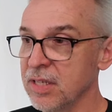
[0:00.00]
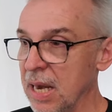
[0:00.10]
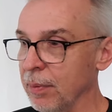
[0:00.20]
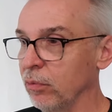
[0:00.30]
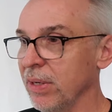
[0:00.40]
set
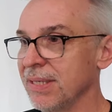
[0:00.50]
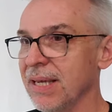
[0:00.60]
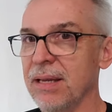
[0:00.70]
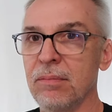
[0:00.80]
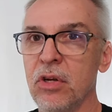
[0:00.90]
up and
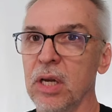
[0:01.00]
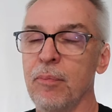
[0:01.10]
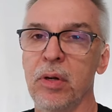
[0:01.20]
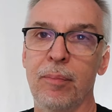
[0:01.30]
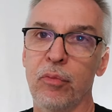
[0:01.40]
reset. You're going to
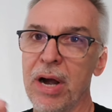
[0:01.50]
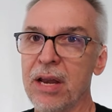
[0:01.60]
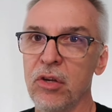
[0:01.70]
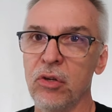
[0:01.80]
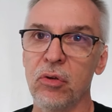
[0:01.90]
put a
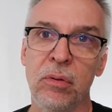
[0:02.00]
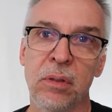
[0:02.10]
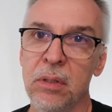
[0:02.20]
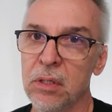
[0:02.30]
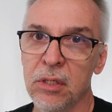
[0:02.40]
brand new
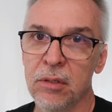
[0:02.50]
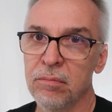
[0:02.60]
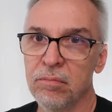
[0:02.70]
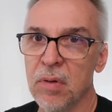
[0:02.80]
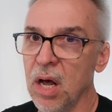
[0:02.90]

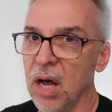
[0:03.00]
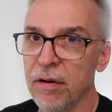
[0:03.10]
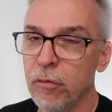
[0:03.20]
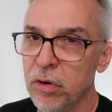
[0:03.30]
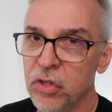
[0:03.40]
uh,
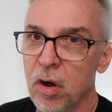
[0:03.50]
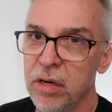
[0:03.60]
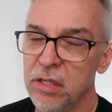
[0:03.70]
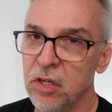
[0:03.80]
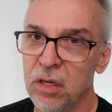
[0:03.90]
force card
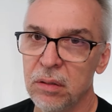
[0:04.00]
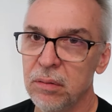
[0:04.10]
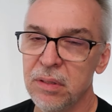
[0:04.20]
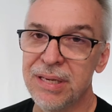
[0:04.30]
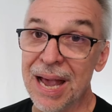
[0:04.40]
in your
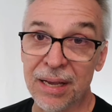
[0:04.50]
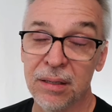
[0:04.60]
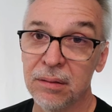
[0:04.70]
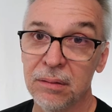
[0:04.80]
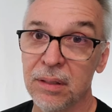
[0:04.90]
deck,
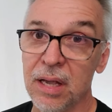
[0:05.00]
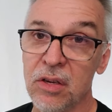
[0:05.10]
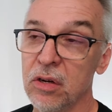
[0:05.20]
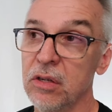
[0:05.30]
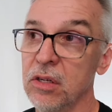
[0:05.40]
and
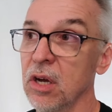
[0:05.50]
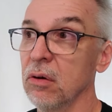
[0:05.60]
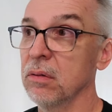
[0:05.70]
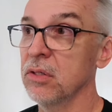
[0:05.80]
you're good to go.